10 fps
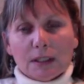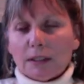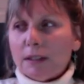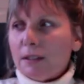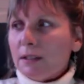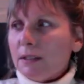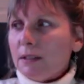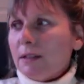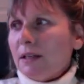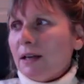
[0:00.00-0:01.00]

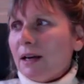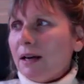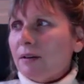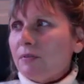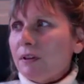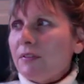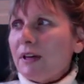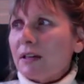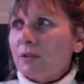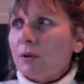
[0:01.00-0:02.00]
And I felt
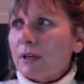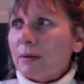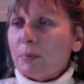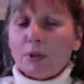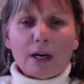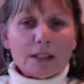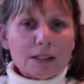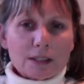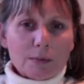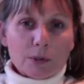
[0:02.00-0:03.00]
that growing up a lot
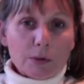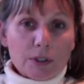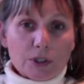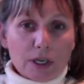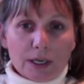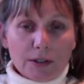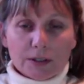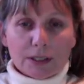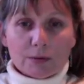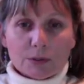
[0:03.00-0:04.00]
because I'm an only child
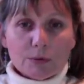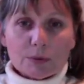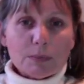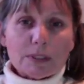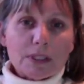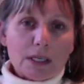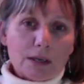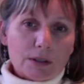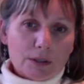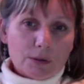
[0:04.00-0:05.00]
and I was always missing
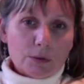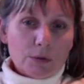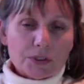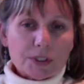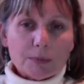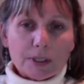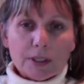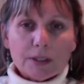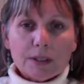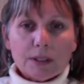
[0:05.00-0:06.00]
out on the whole
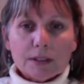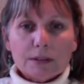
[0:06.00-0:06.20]
sibling thing.